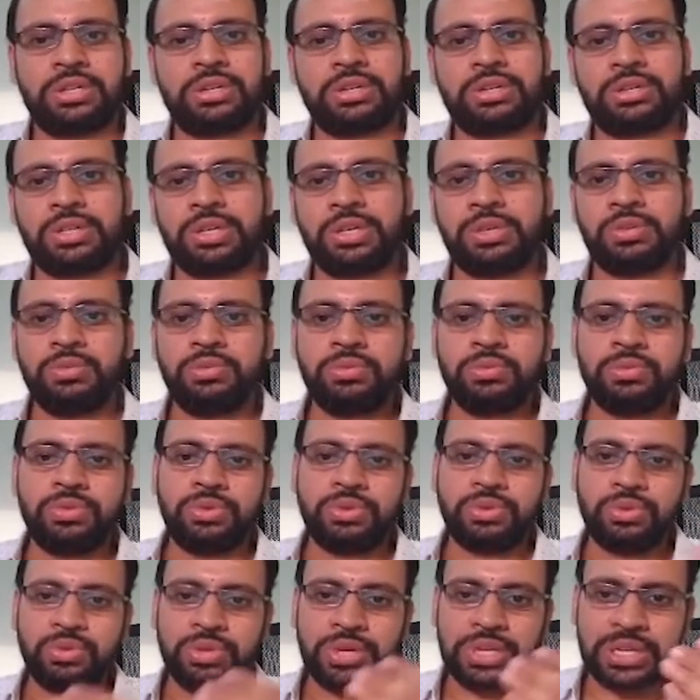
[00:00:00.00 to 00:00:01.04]
Now
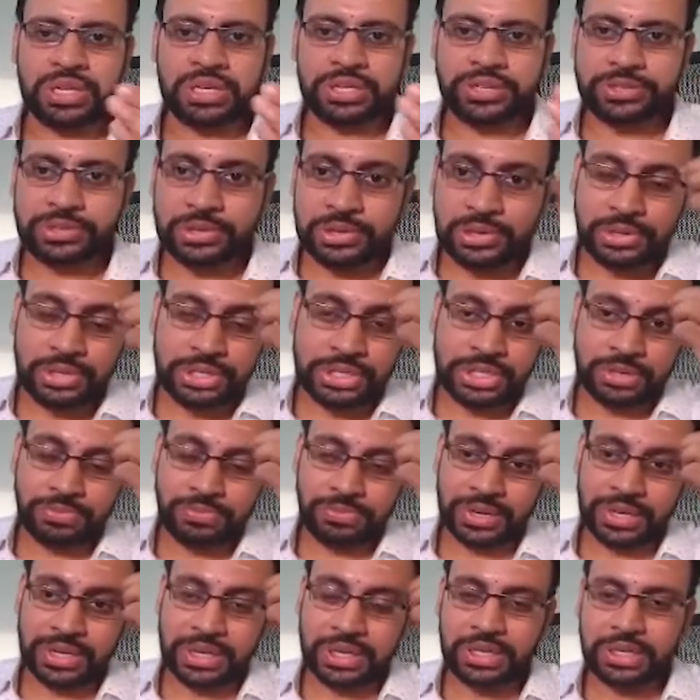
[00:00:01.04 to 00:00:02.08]
you need the solution
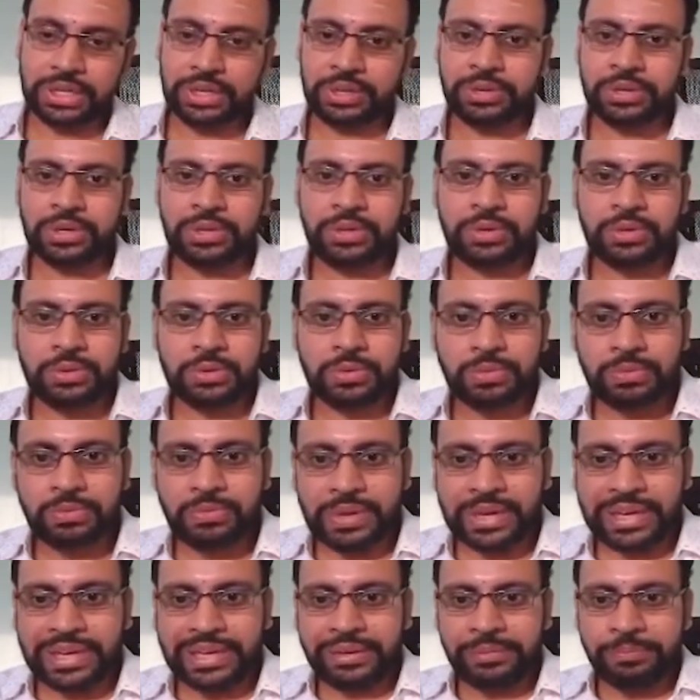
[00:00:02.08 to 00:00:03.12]
for it.
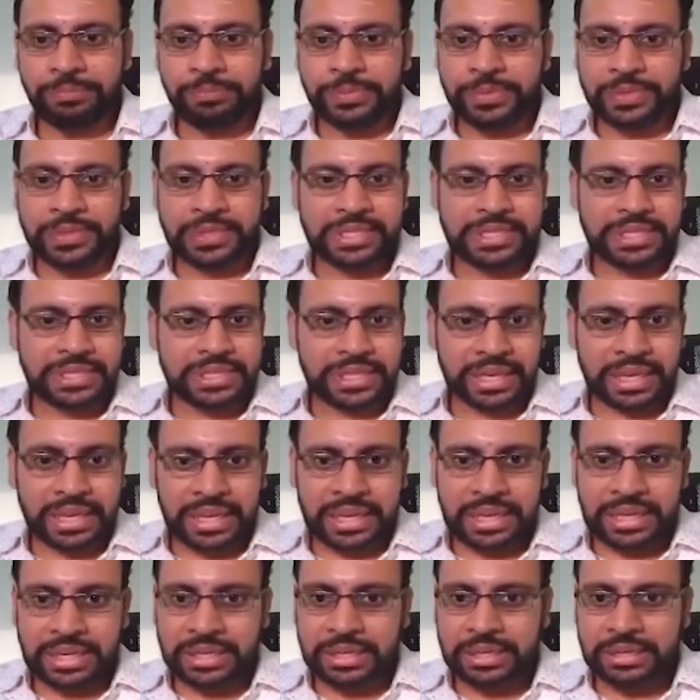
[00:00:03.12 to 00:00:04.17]
Well, this is
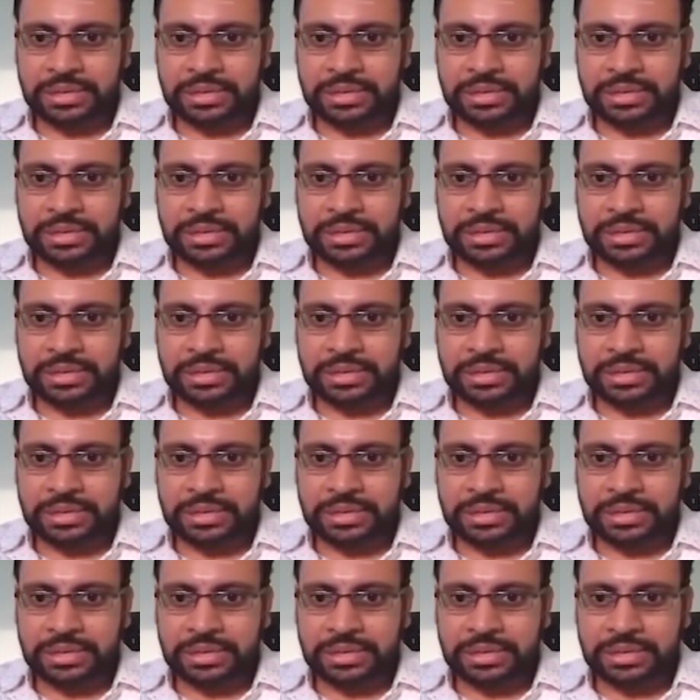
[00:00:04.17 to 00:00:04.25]
again